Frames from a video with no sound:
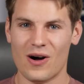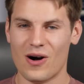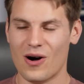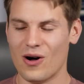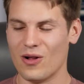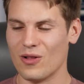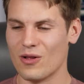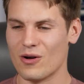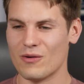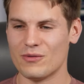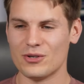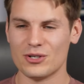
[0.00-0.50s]

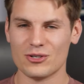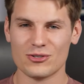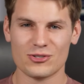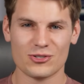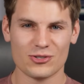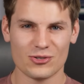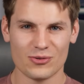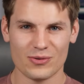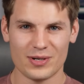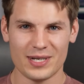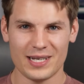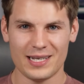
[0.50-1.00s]
all over your
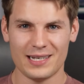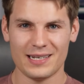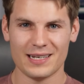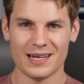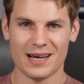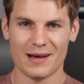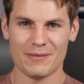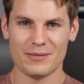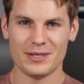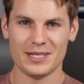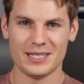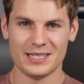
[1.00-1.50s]
screen,
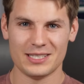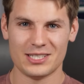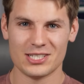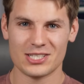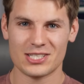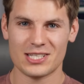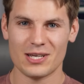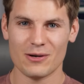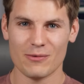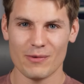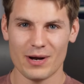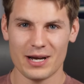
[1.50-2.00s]
I mean,
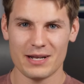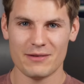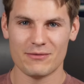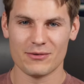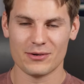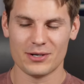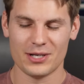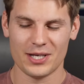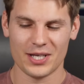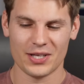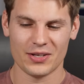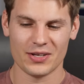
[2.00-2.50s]
just get ready
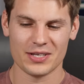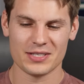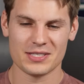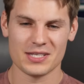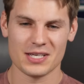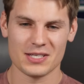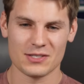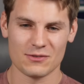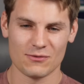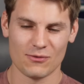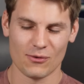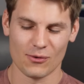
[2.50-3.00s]
for
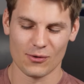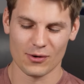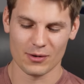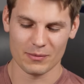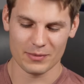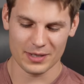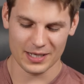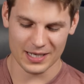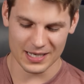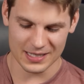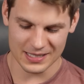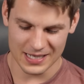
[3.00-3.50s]
DLSS 4
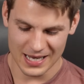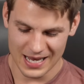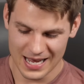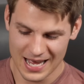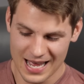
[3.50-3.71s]
because